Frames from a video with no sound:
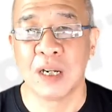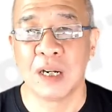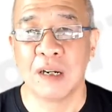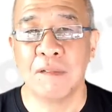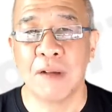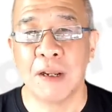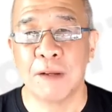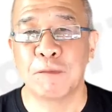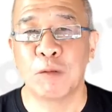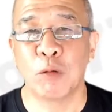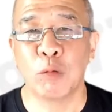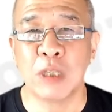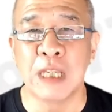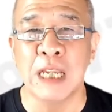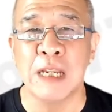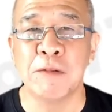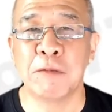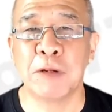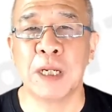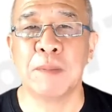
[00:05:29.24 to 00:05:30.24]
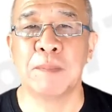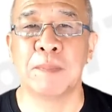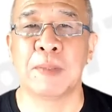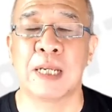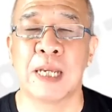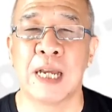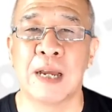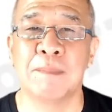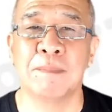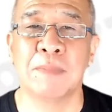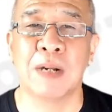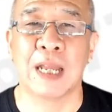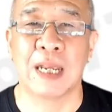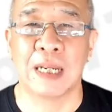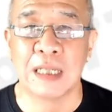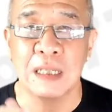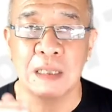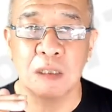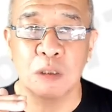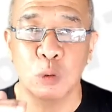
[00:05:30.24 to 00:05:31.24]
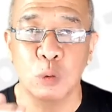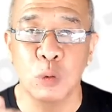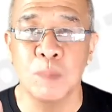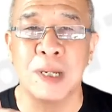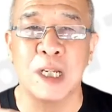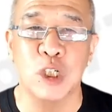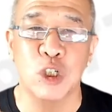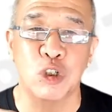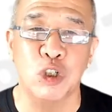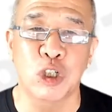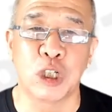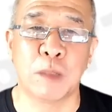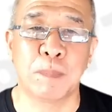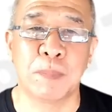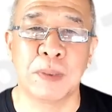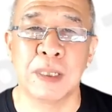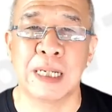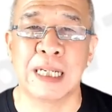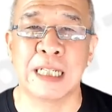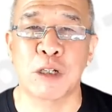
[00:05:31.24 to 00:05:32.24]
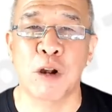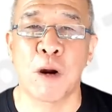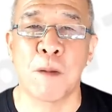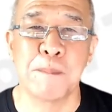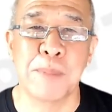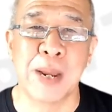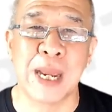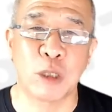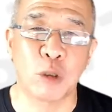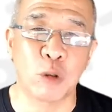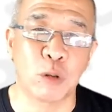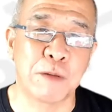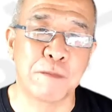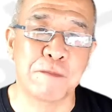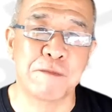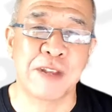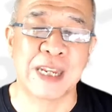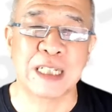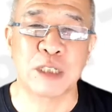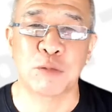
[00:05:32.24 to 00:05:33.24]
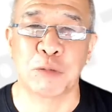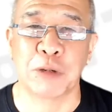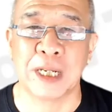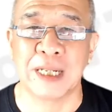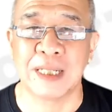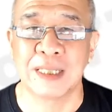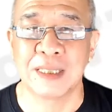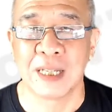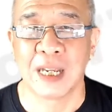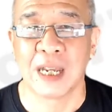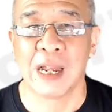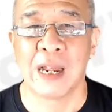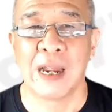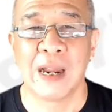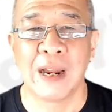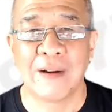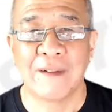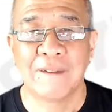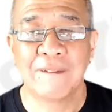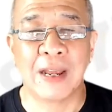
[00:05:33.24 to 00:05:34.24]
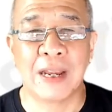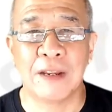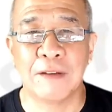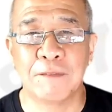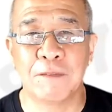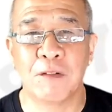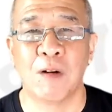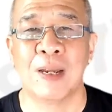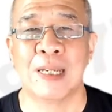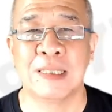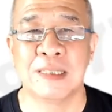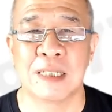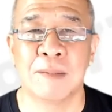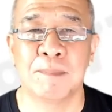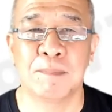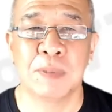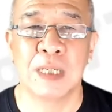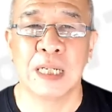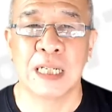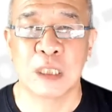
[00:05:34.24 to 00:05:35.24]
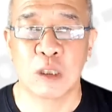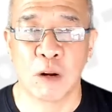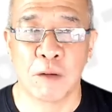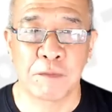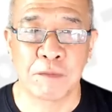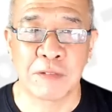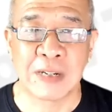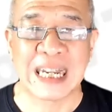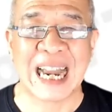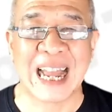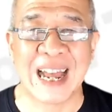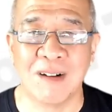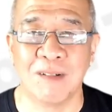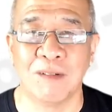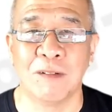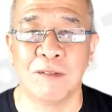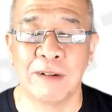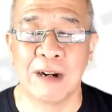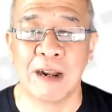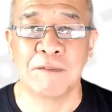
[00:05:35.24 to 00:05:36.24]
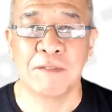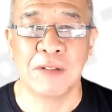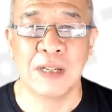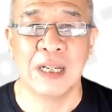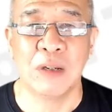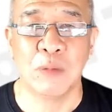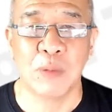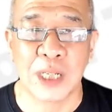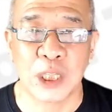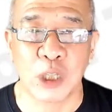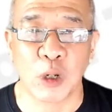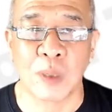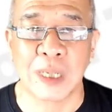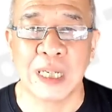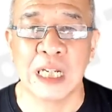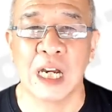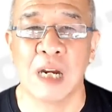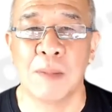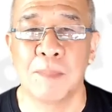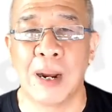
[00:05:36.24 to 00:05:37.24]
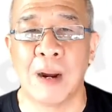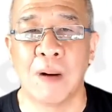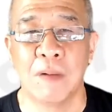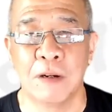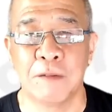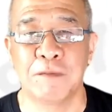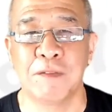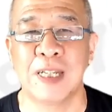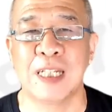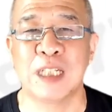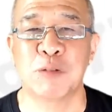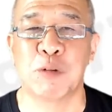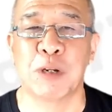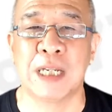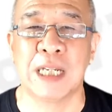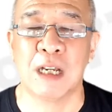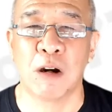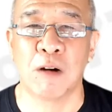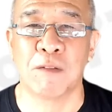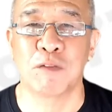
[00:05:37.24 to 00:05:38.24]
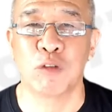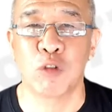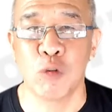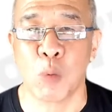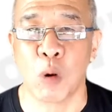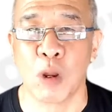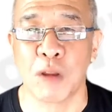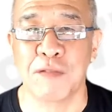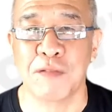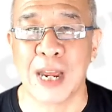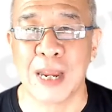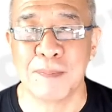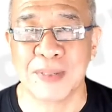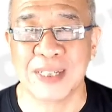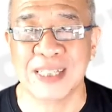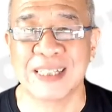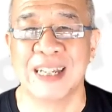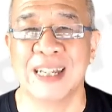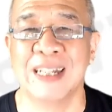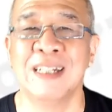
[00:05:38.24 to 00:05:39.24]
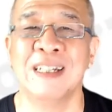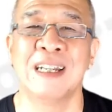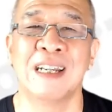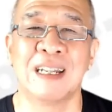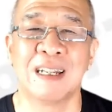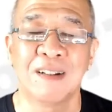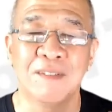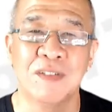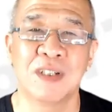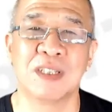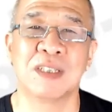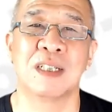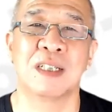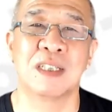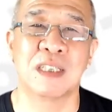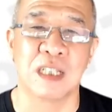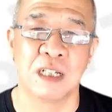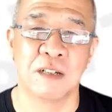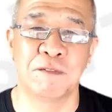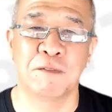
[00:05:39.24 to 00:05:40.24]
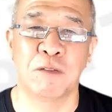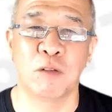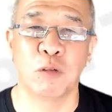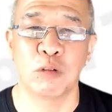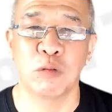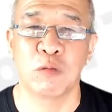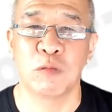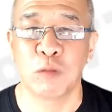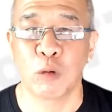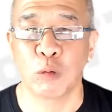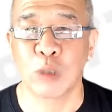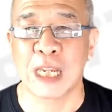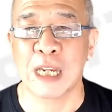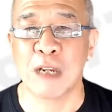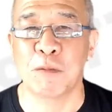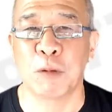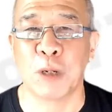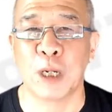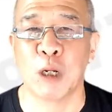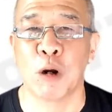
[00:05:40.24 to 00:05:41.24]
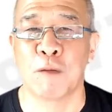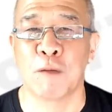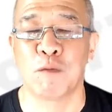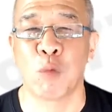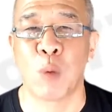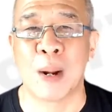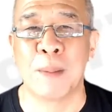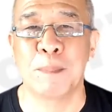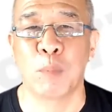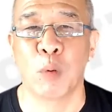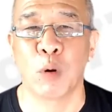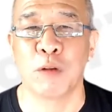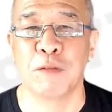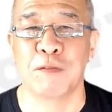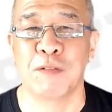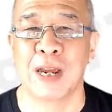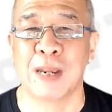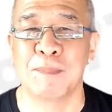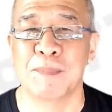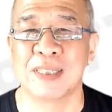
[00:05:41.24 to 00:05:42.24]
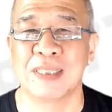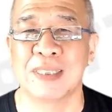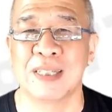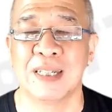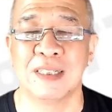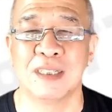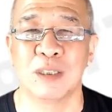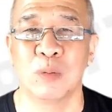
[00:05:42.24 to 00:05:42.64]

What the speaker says: But floating rate become like so much cheaper as compared to the fixed rate. Right, for example, as of now, roughly we are talking about a fixed rate of 2.5% versus a floating rate of 1.5%.